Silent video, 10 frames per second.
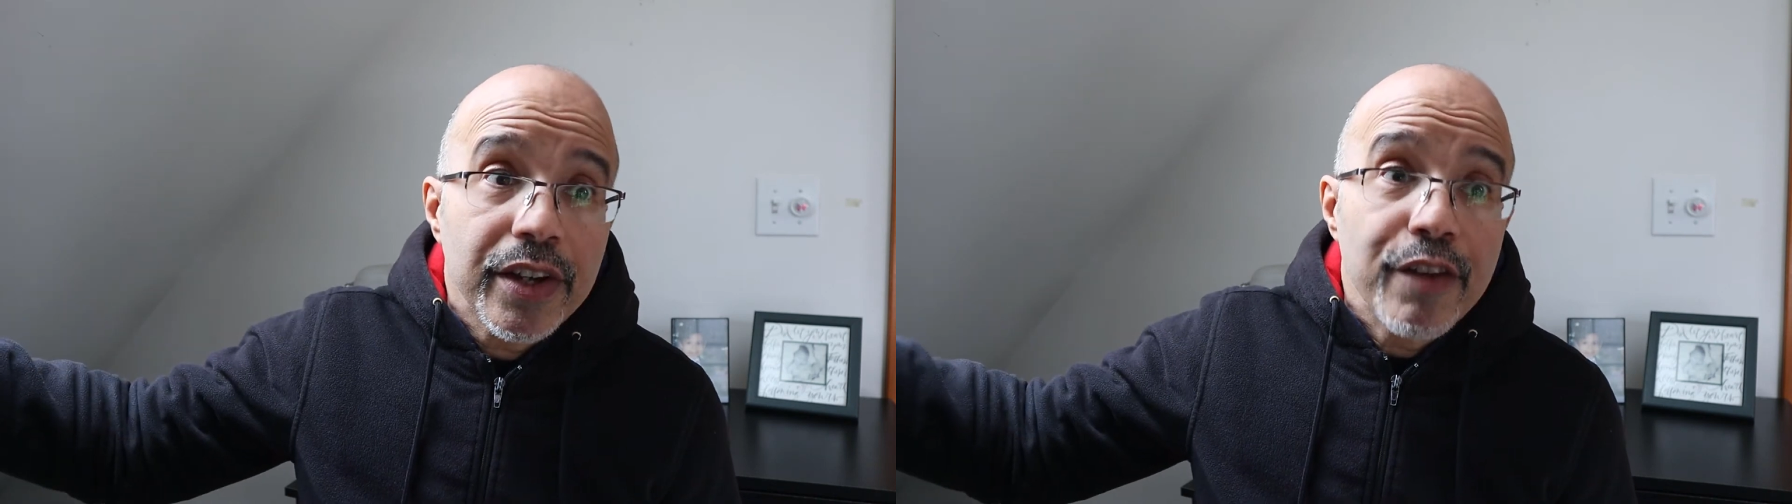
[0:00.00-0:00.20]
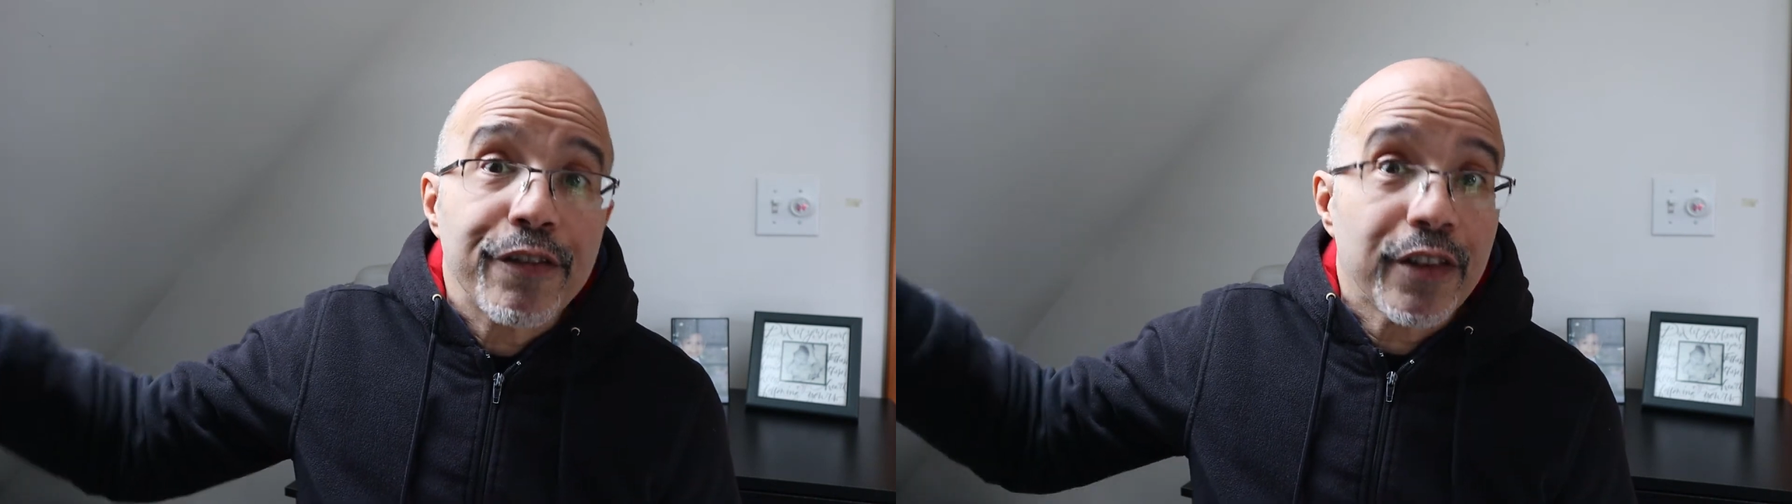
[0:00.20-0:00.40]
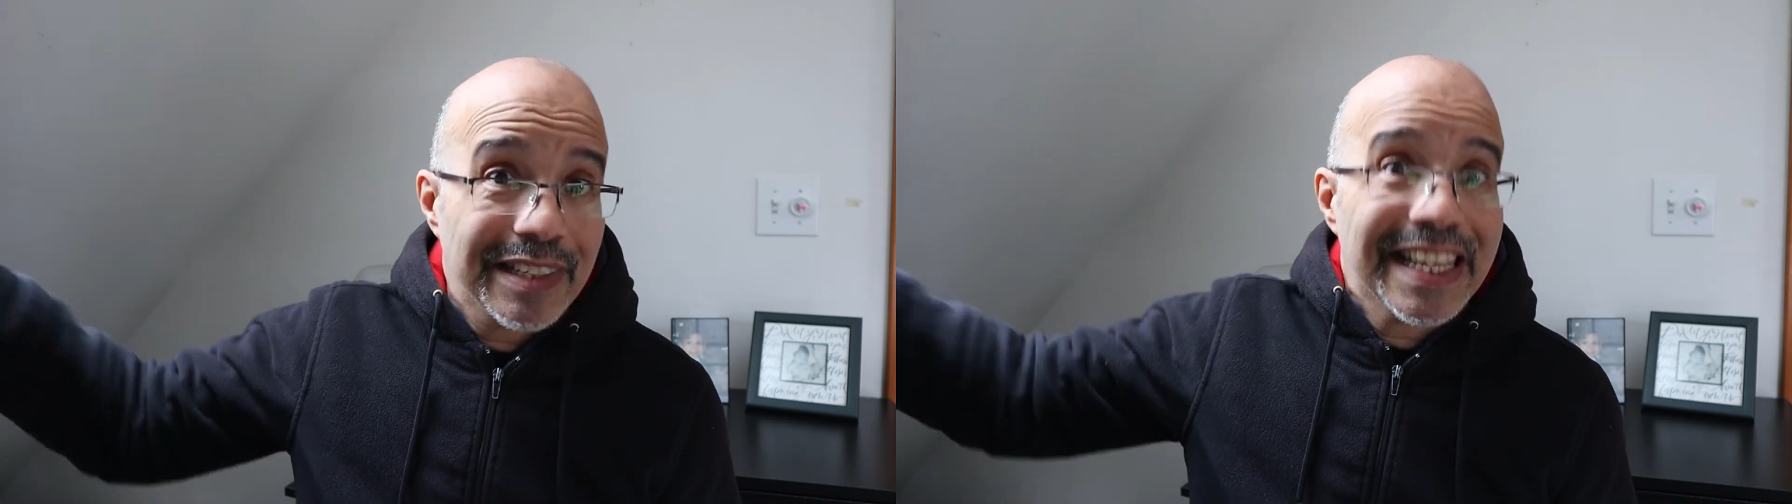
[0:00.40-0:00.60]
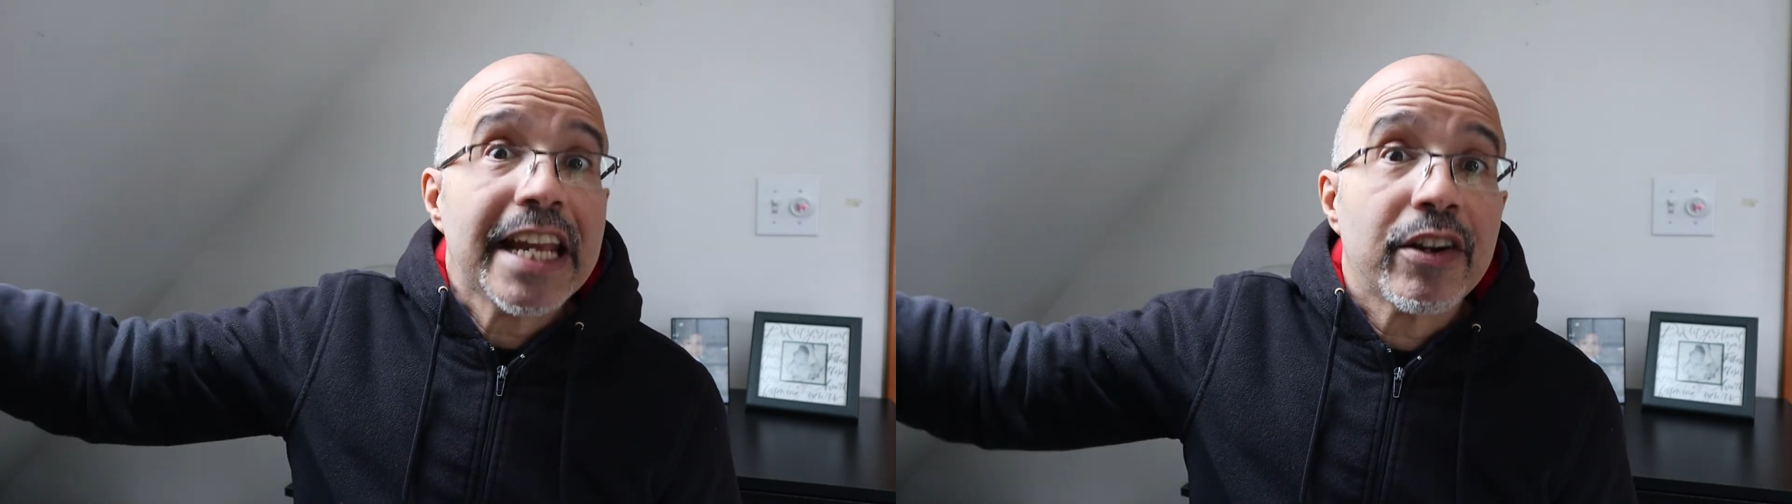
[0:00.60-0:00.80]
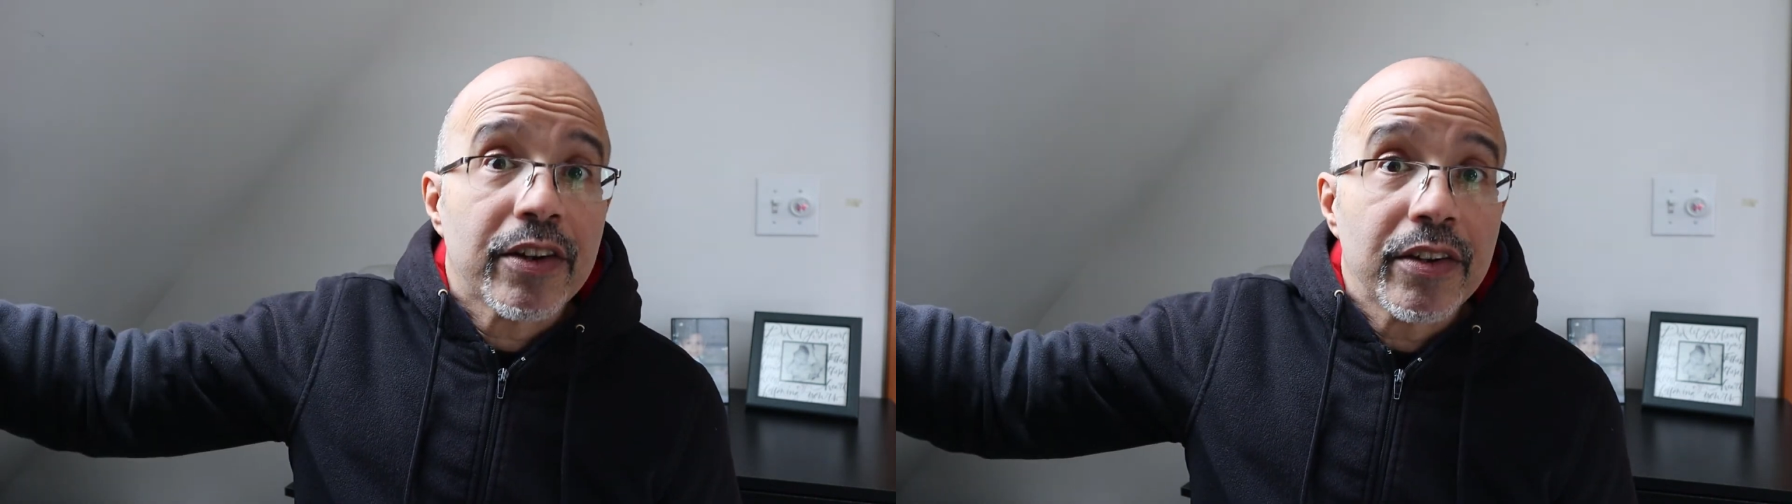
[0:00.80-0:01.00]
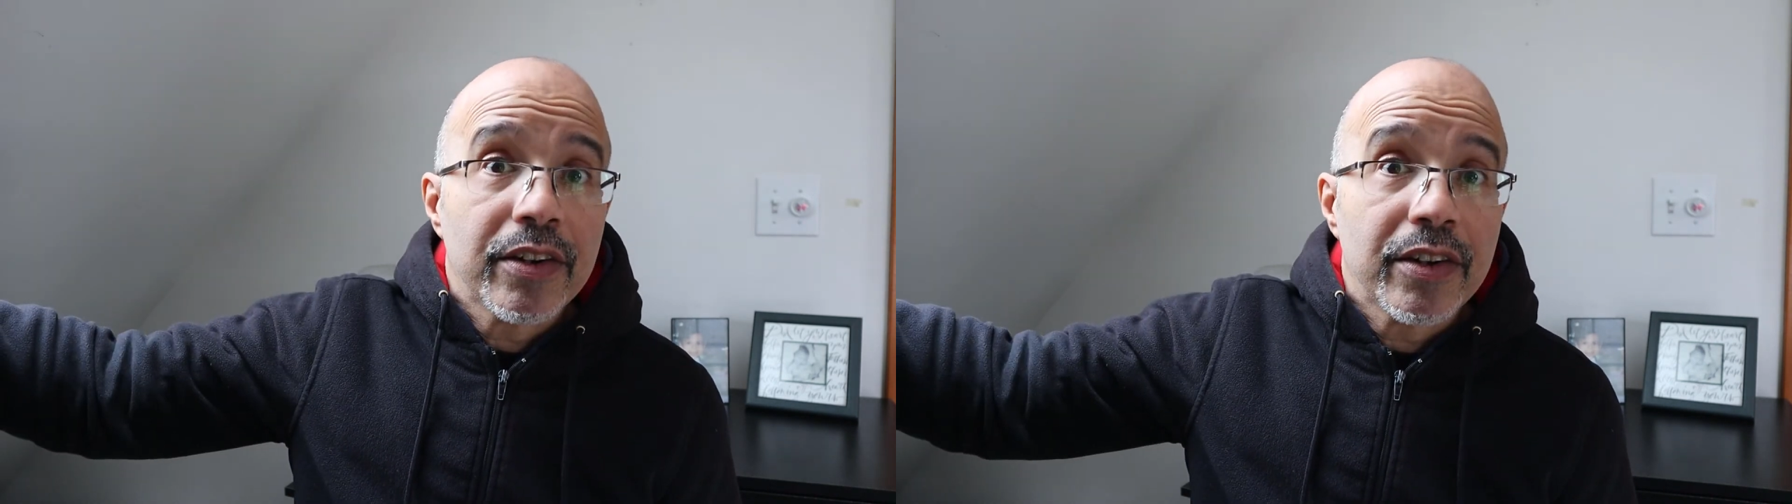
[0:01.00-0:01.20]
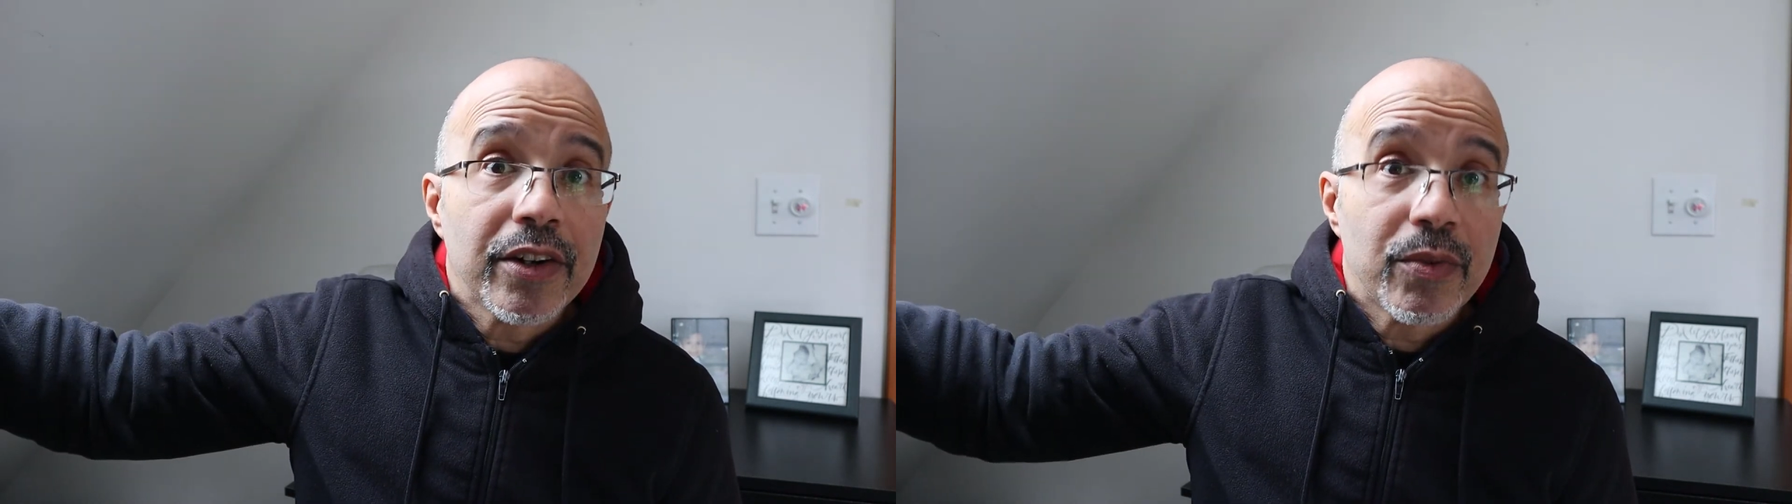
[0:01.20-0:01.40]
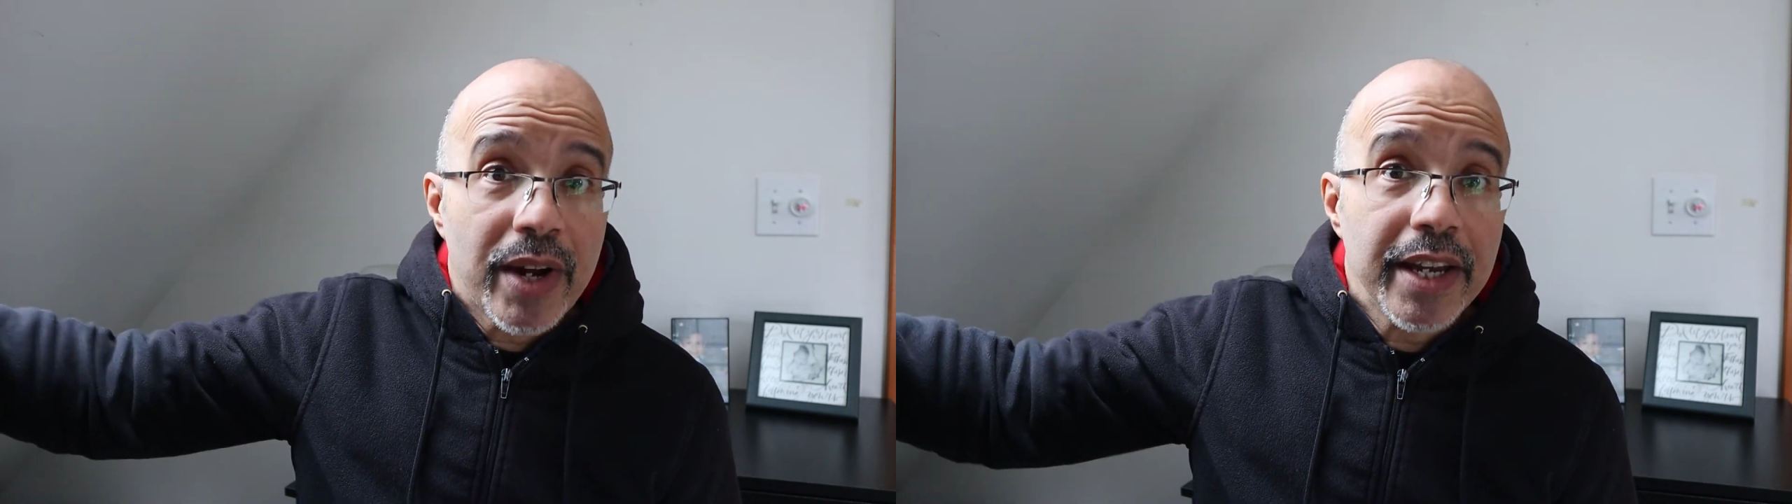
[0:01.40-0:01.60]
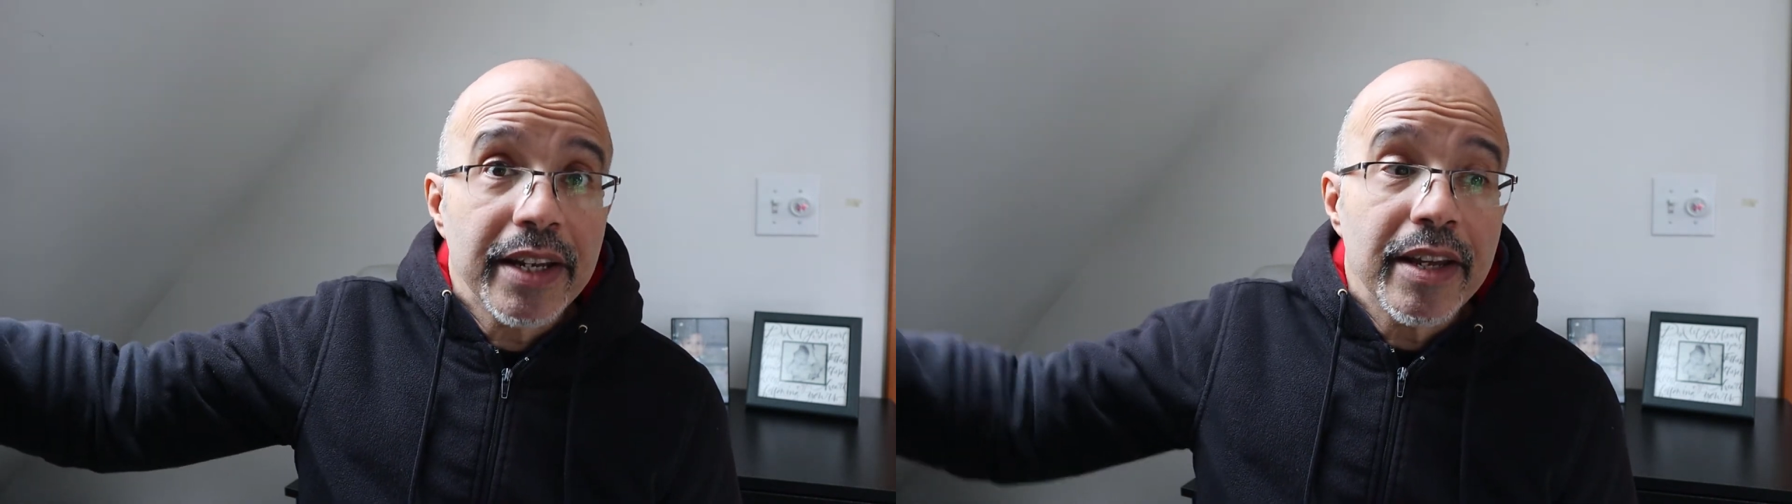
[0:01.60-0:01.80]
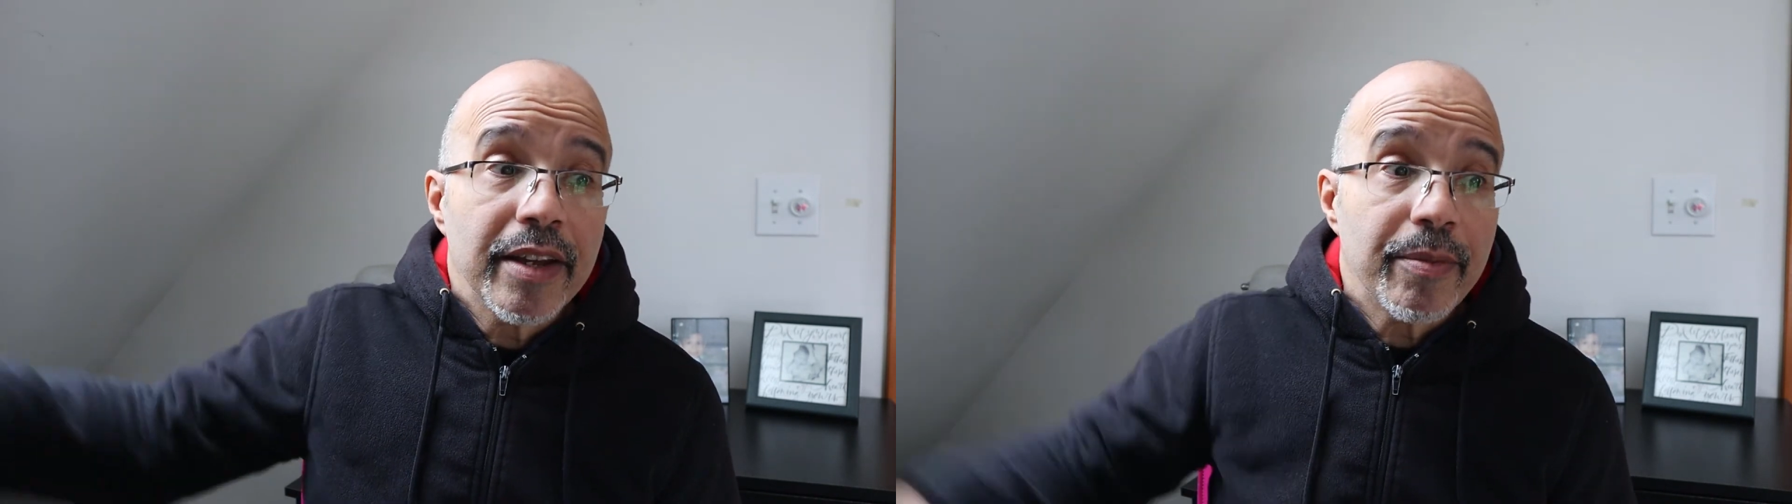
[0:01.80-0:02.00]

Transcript: for later, right?